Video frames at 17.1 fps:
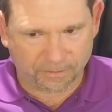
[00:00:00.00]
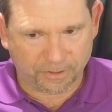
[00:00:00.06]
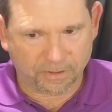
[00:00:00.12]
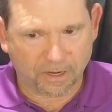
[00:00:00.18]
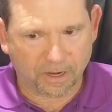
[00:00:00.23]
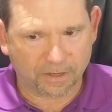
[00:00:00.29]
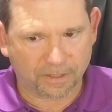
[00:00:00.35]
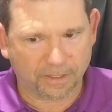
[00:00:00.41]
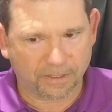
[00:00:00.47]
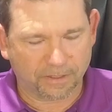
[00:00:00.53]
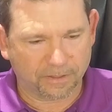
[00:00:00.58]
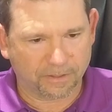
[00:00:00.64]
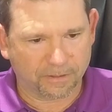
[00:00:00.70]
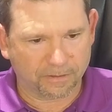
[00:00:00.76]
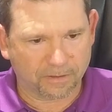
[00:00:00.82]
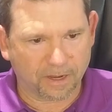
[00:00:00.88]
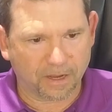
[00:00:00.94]

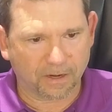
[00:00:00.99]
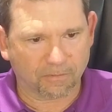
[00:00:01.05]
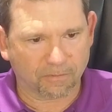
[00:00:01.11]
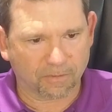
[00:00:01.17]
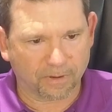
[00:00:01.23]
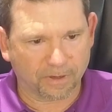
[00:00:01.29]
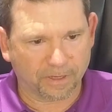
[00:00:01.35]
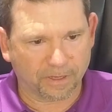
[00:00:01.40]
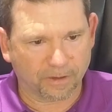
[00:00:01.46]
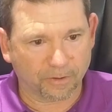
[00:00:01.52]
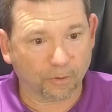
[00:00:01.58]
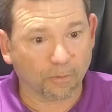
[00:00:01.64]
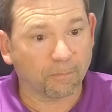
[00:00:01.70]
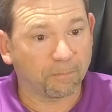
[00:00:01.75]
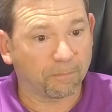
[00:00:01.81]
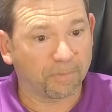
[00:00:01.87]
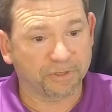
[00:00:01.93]
you're
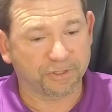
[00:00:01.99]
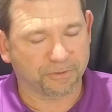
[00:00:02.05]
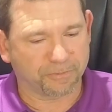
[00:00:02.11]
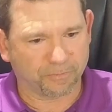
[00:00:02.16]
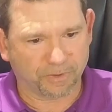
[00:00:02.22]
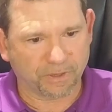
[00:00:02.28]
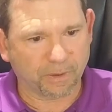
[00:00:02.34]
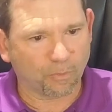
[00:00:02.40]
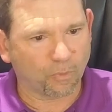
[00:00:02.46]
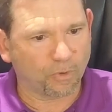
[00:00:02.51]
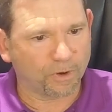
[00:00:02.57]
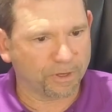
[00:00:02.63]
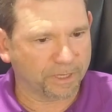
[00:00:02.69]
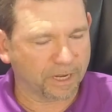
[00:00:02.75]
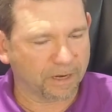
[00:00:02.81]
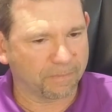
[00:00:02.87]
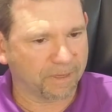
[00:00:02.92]
number one,
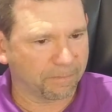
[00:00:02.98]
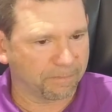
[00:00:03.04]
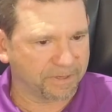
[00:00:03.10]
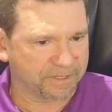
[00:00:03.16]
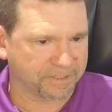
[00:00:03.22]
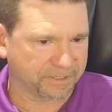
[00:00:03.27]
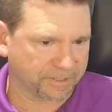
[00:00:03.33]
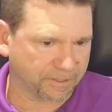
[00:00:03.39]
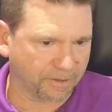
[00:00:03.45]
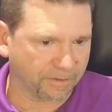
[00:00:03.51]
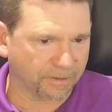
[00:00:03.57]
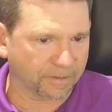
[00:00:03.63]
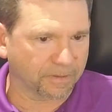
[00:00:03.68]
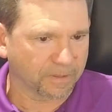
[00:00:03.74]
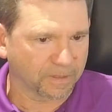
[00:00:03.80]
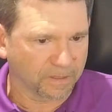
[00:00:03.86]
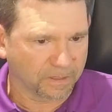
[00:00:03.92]
you got to be a business
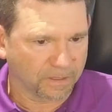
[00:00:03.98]
owner.